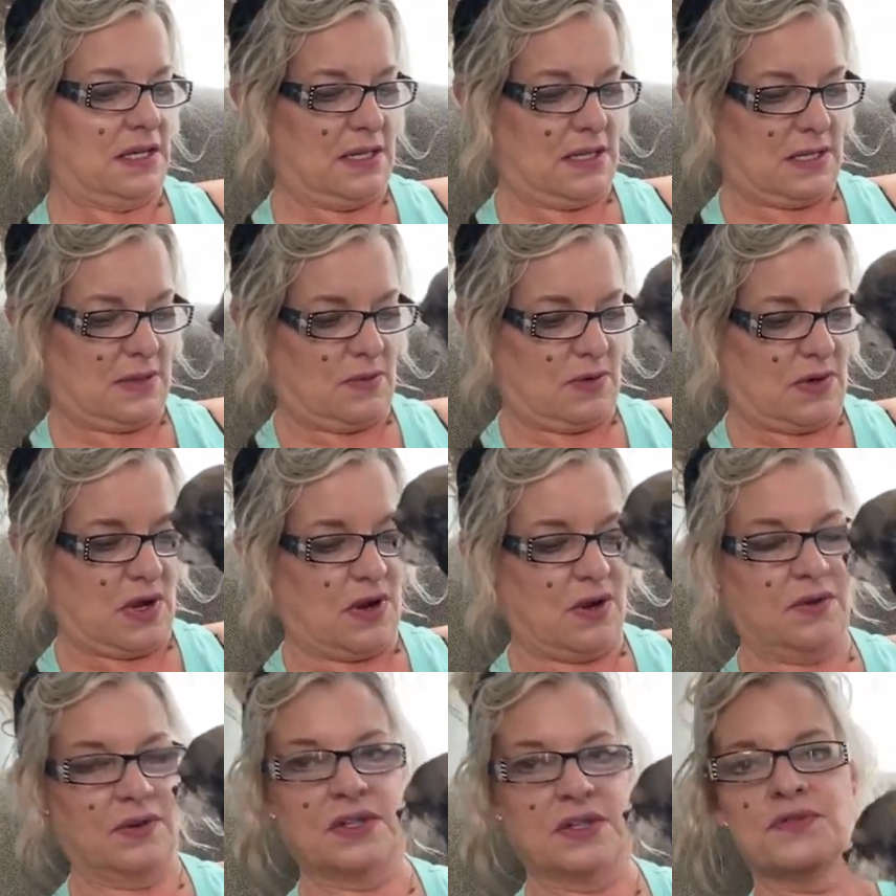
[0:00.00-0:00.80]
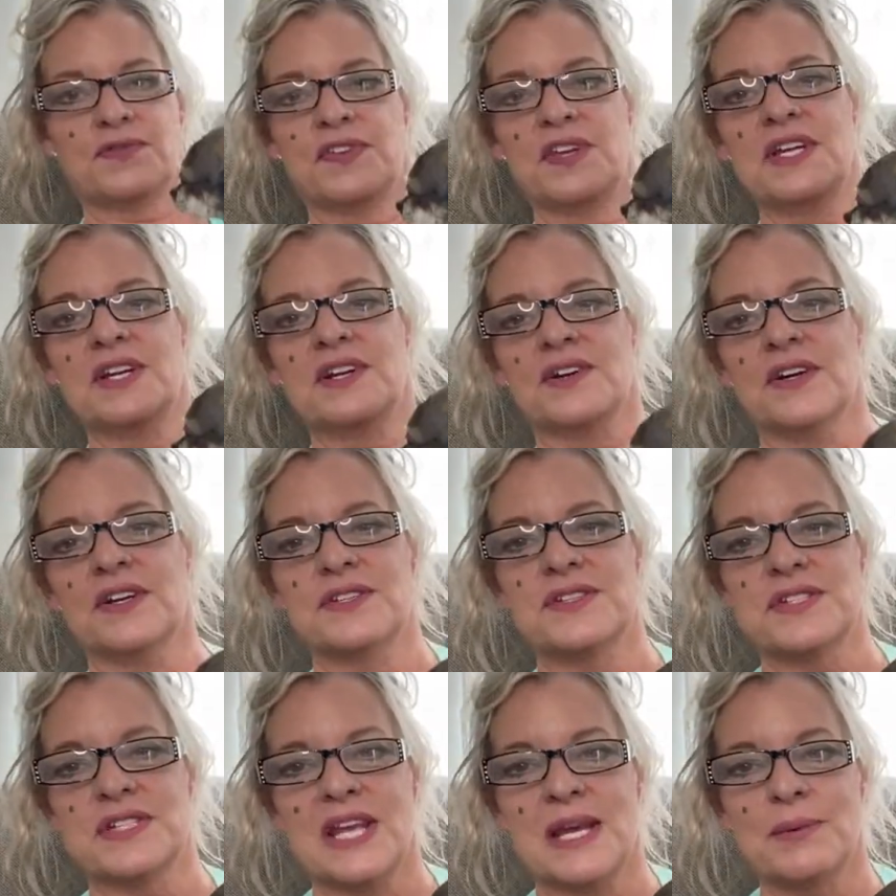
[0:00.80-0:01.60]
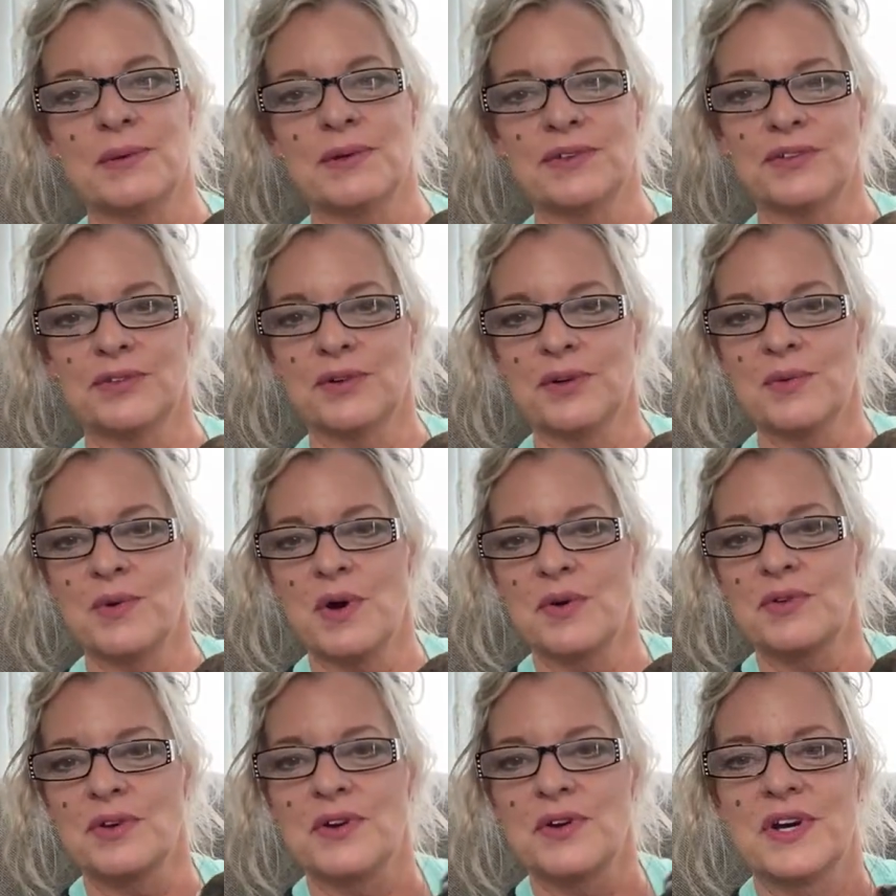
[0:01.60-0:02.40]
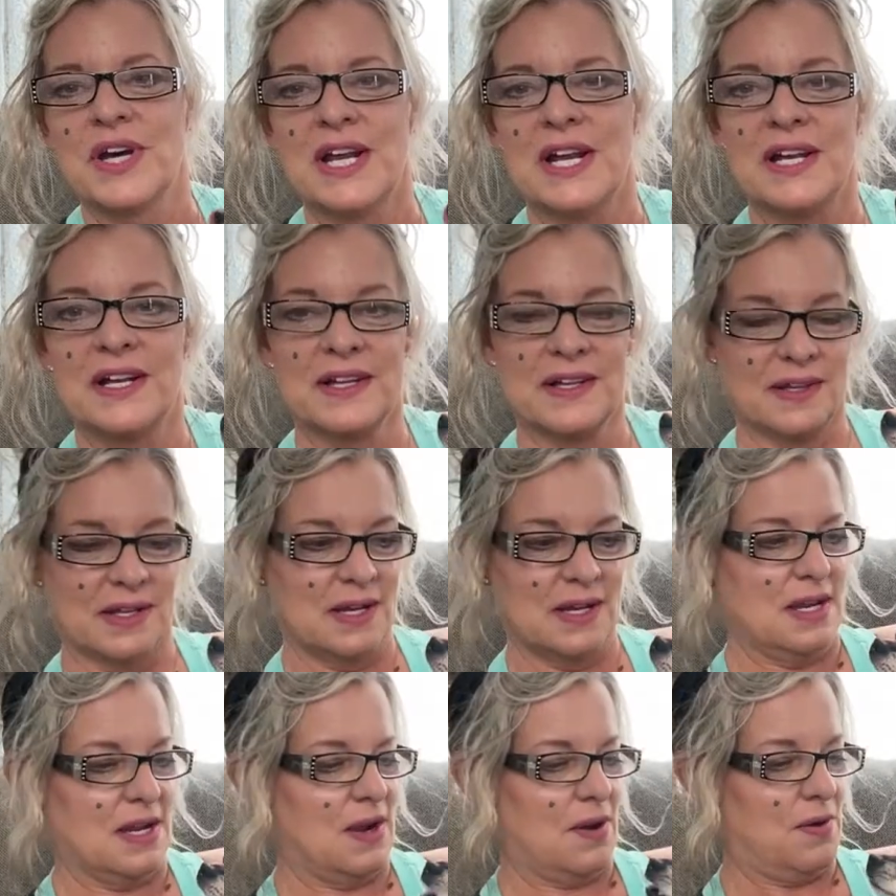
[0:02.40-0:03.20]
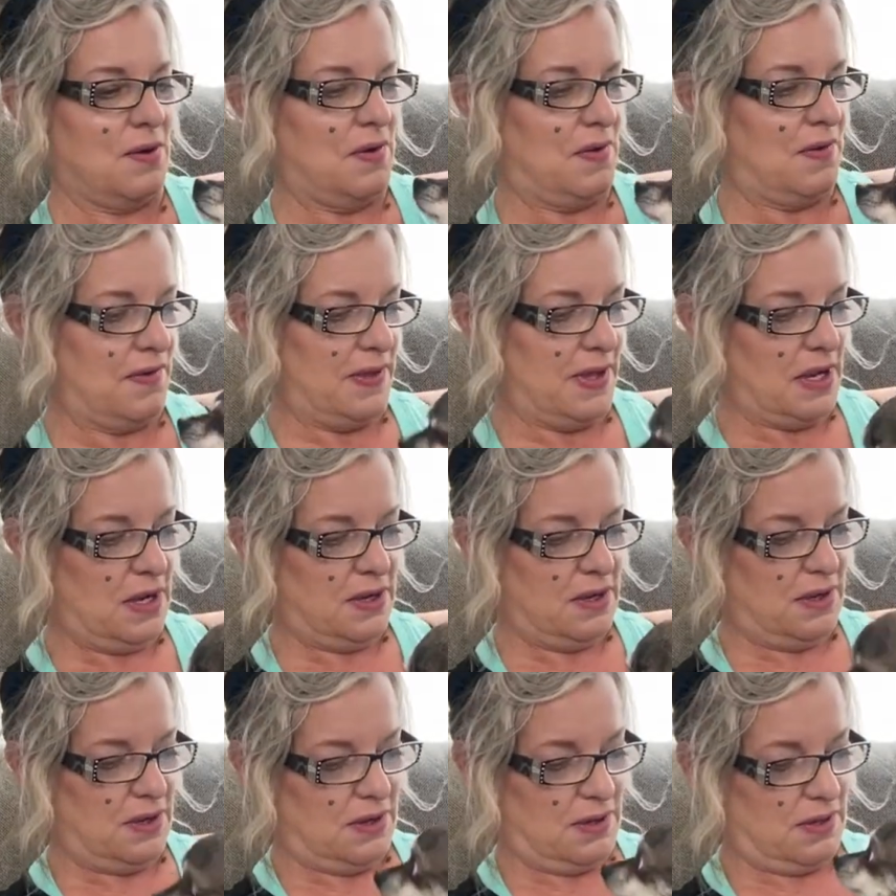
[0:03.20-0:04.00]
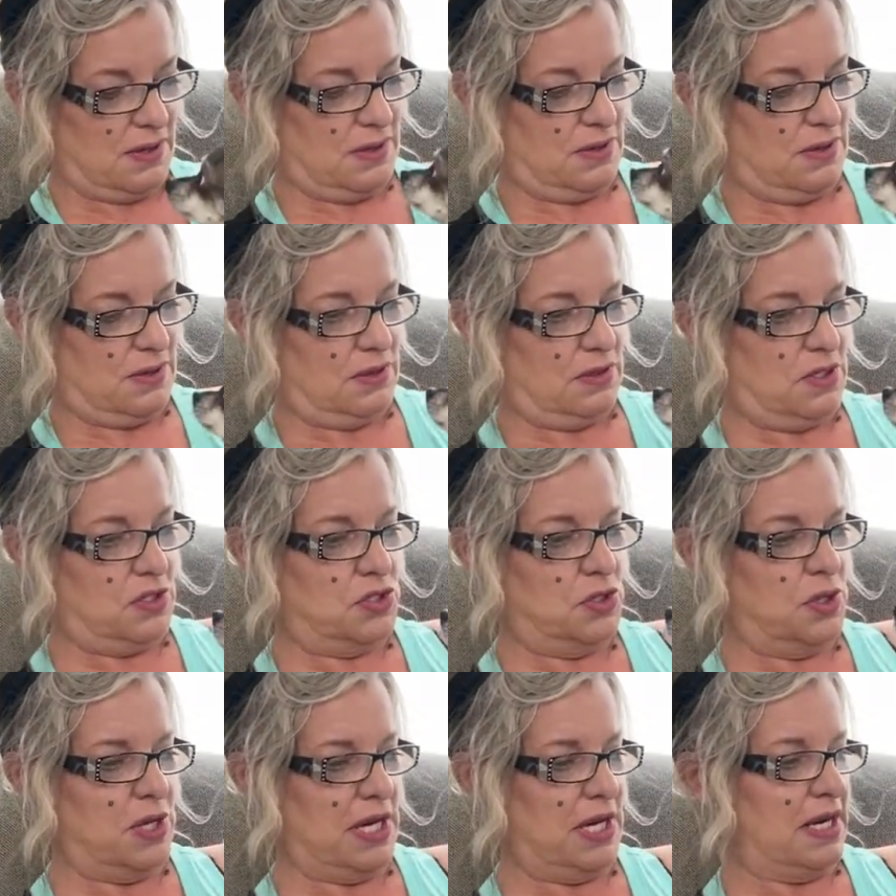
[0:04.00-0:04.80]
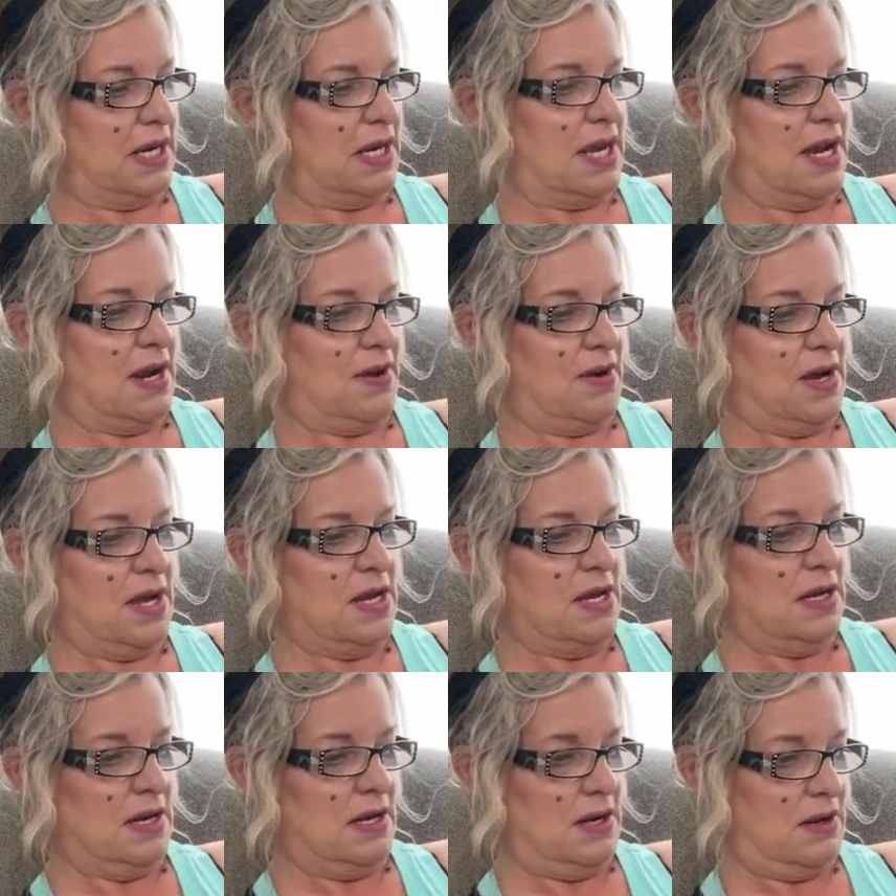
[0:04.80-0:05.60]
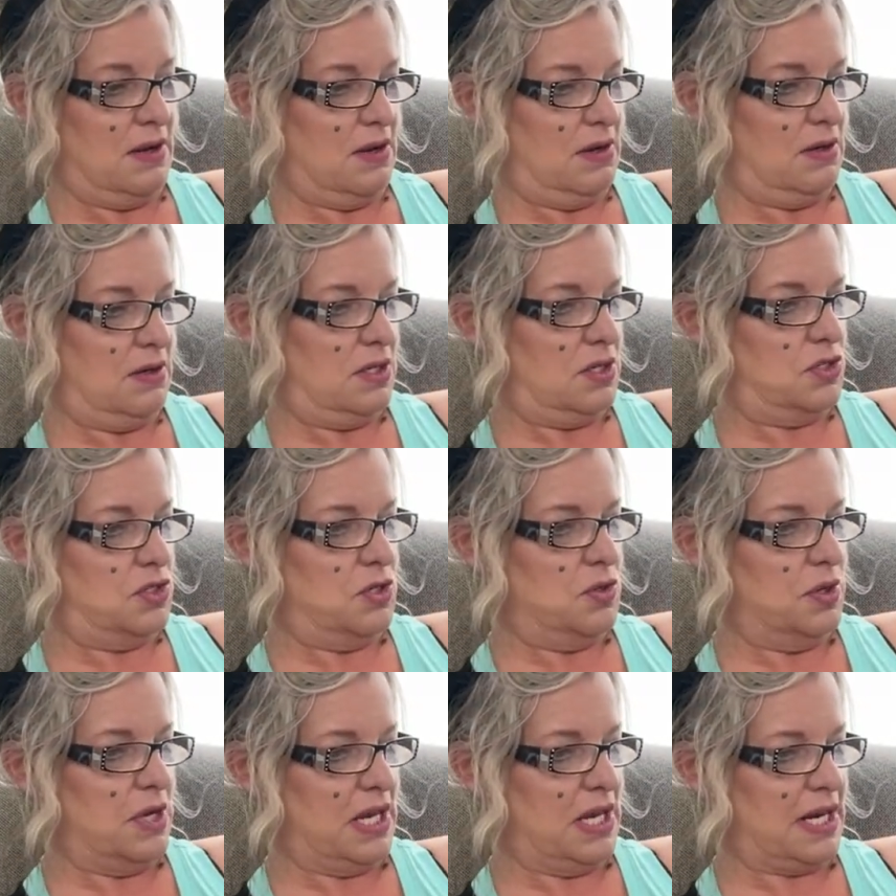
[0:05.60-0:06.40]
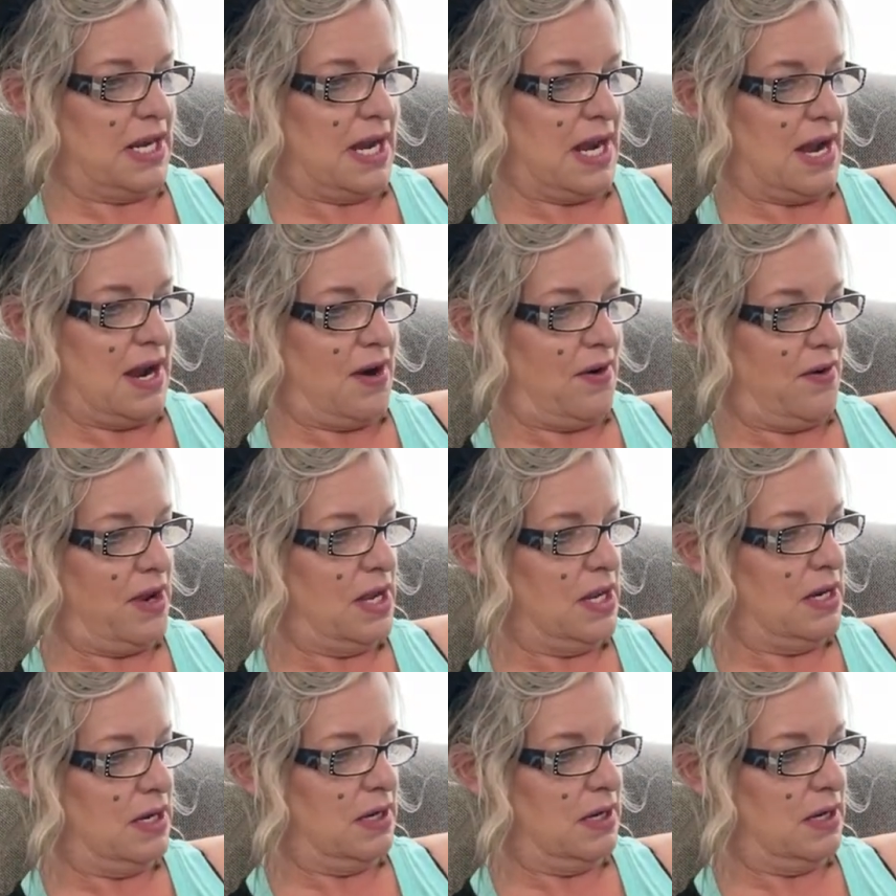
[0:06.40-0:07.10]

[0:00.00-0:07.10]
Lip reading: You know, his feet are unstable, so he won't do it. There you go. Did you get a carrot? Did you get a carrot?